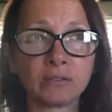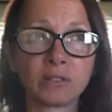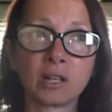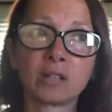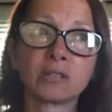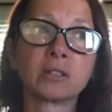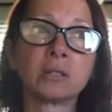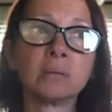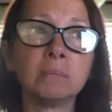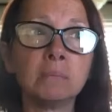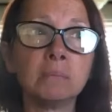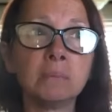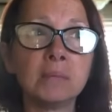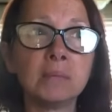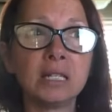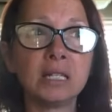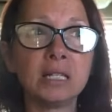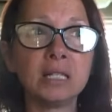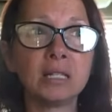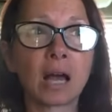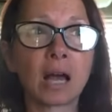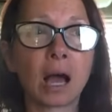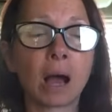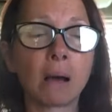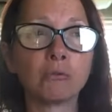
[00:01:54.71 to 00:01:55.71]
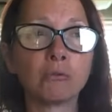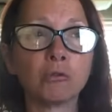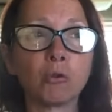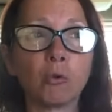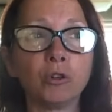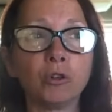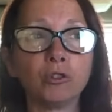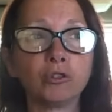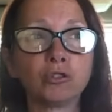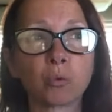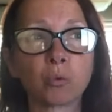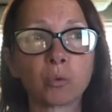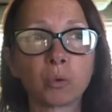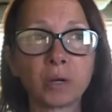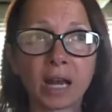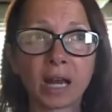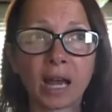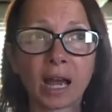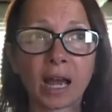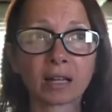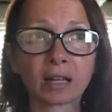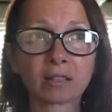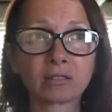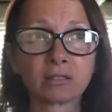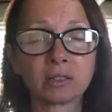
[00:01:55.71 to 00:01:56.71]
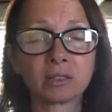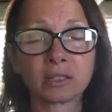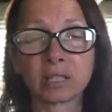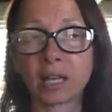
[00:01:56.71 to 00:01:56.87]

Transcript: doesn't mean I'm going to react